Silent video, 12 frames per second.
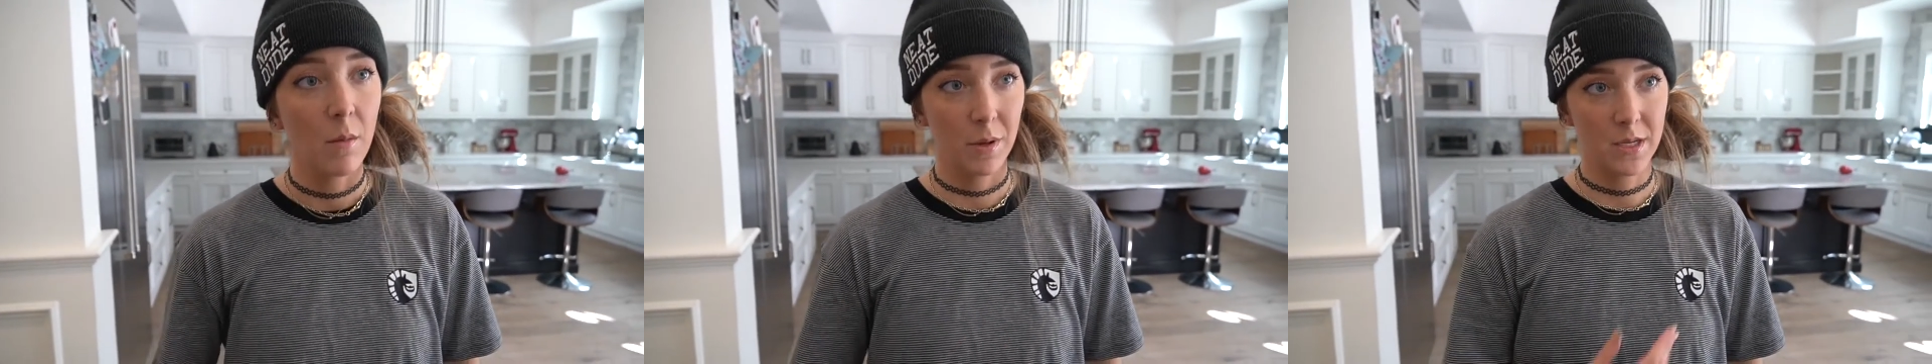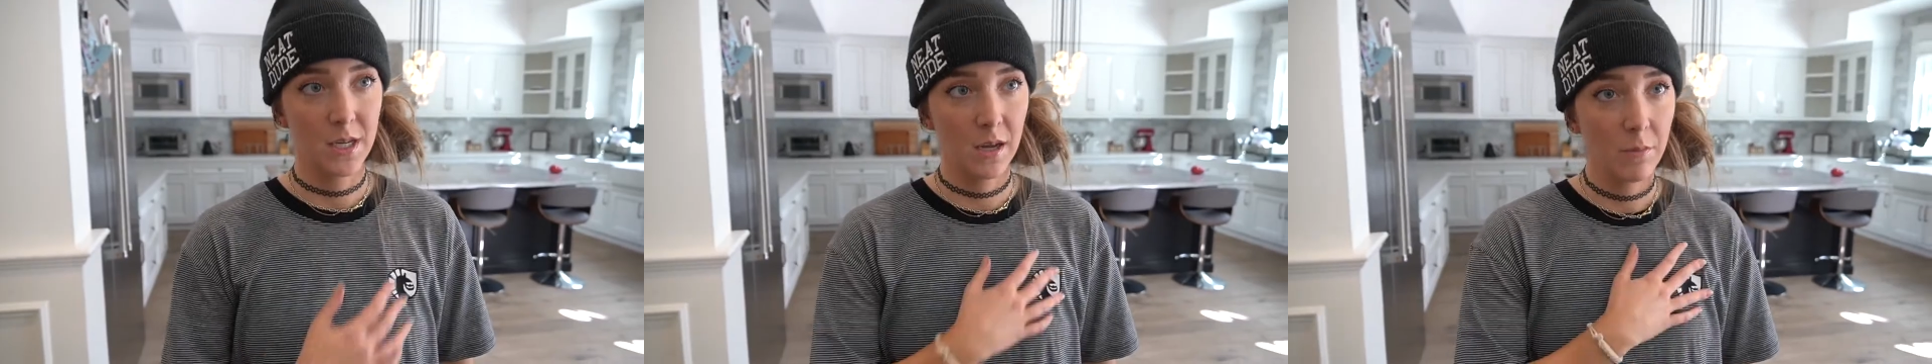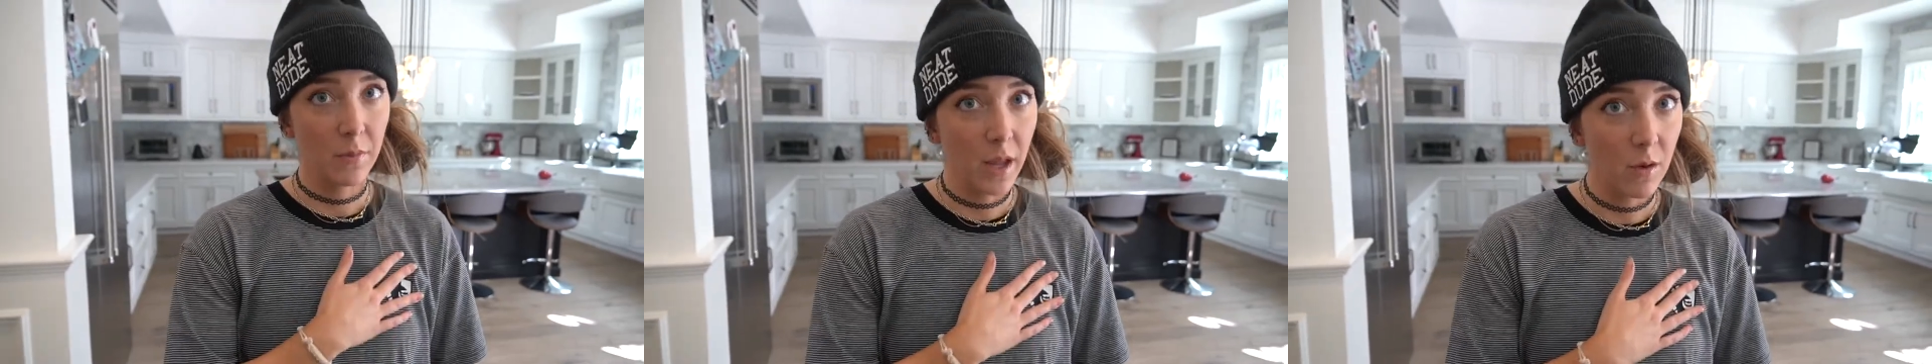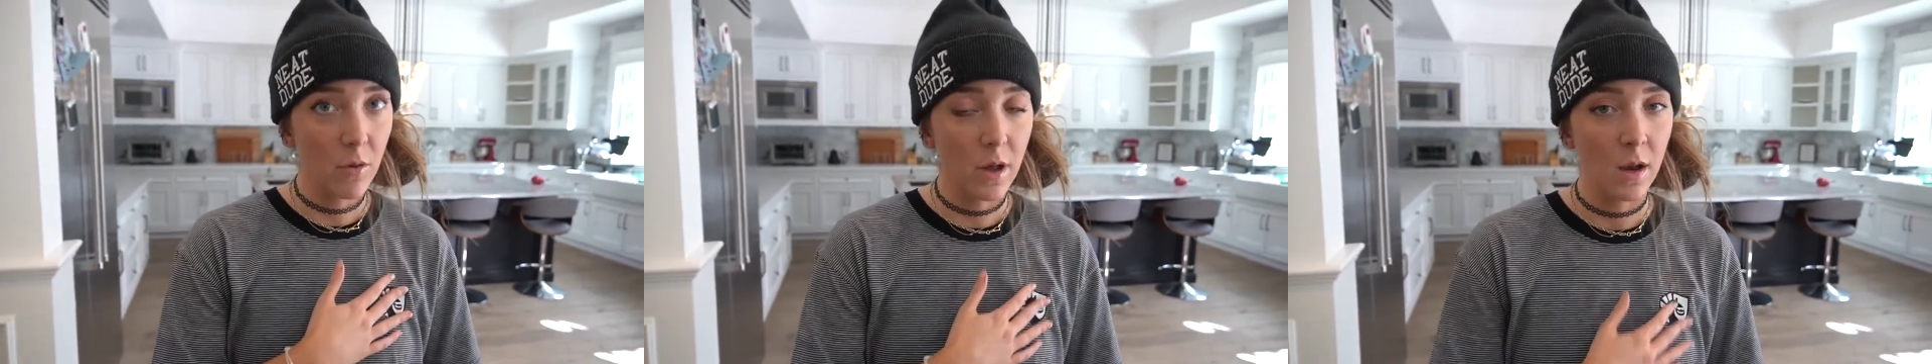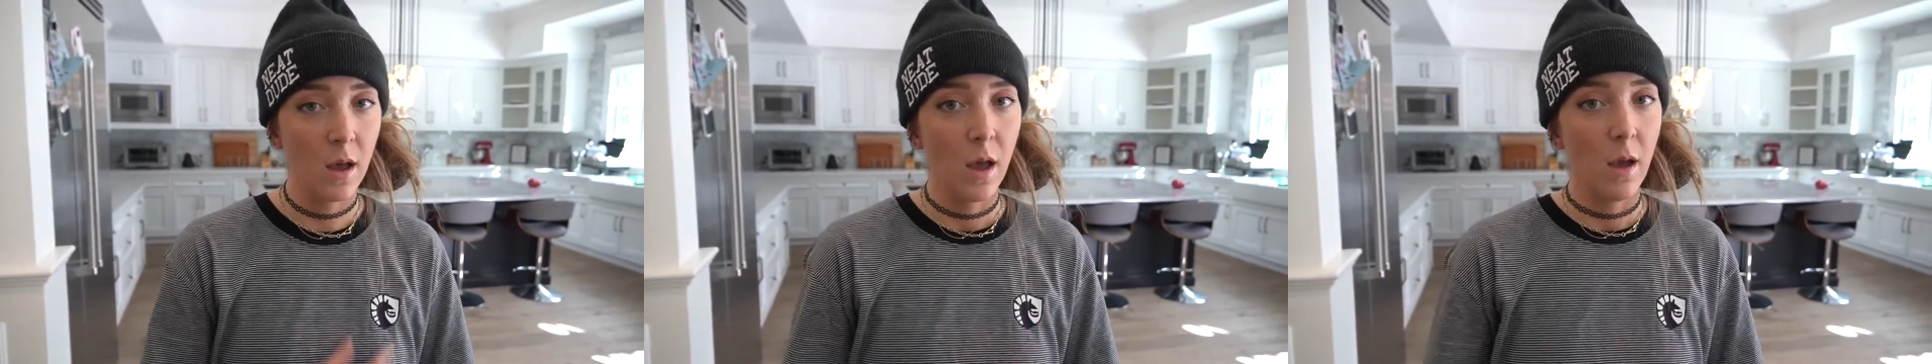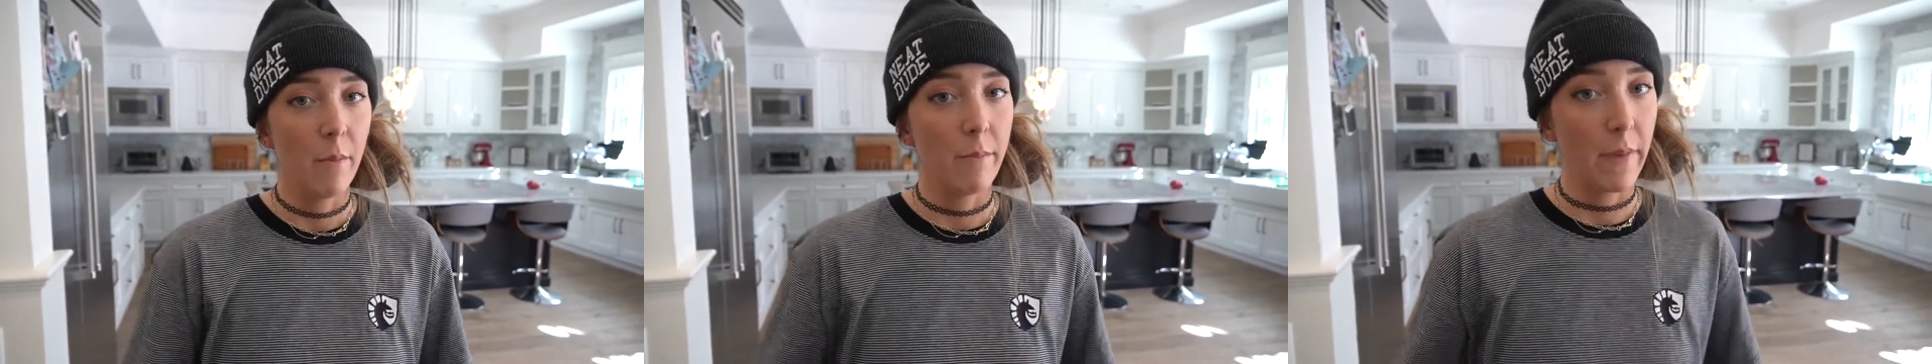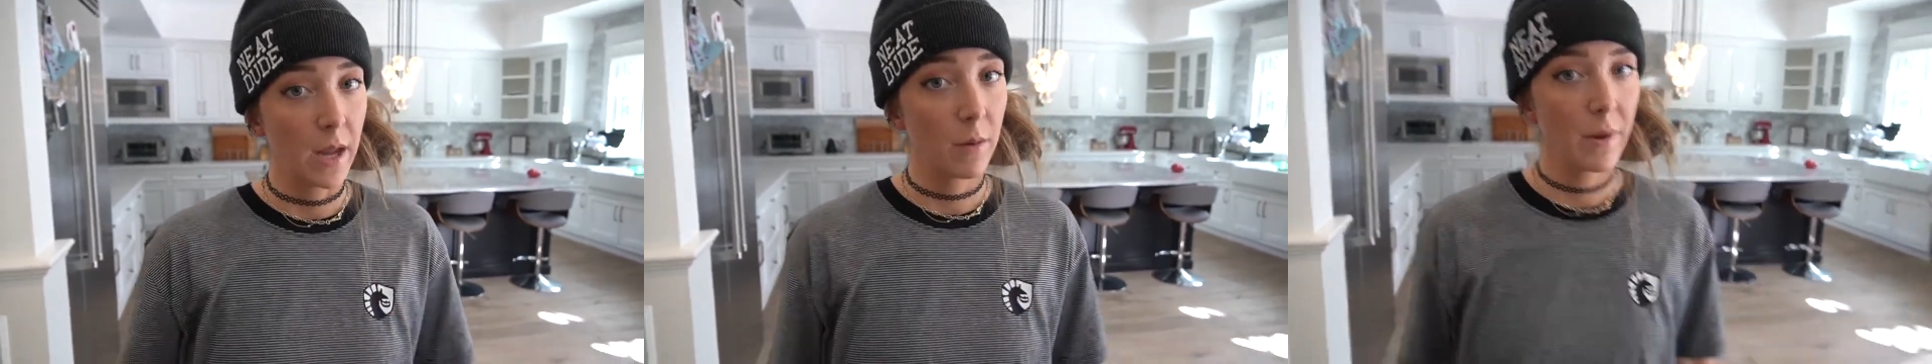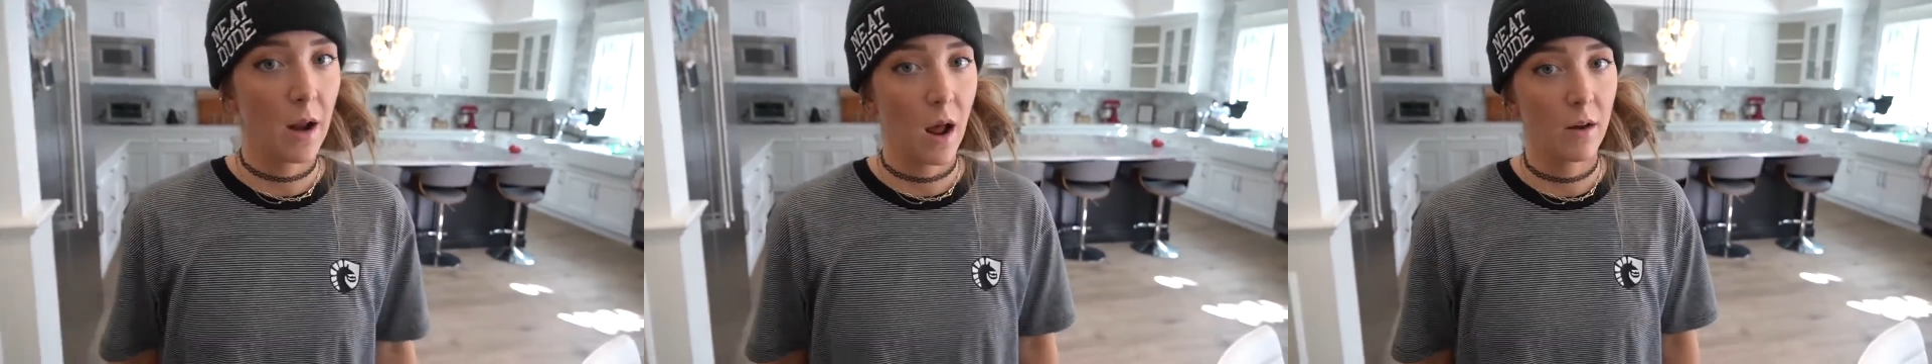but Team Liquid may or
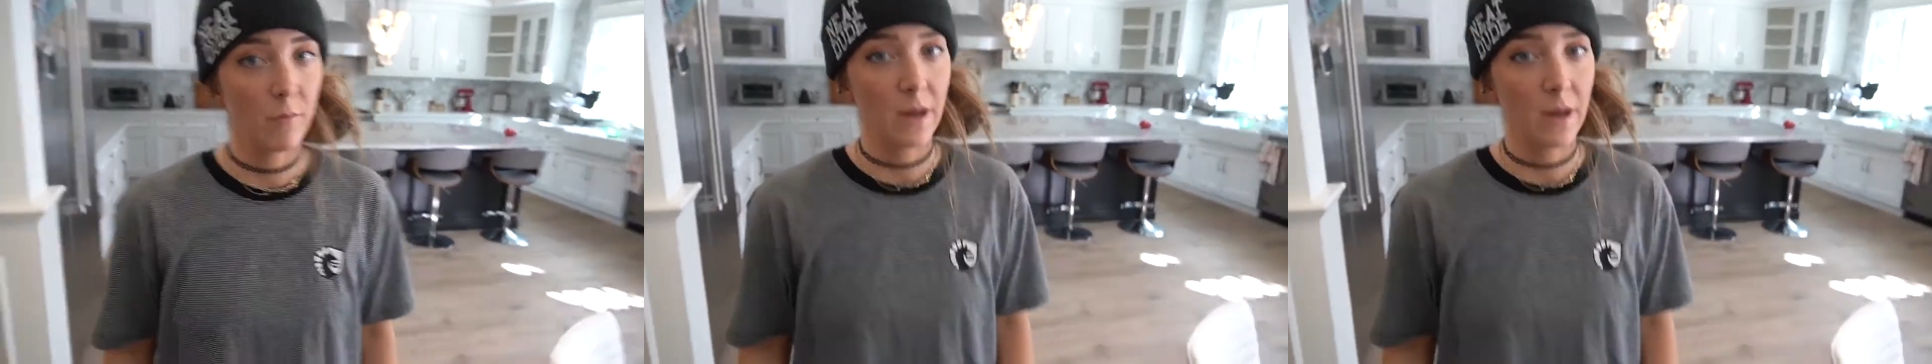may not have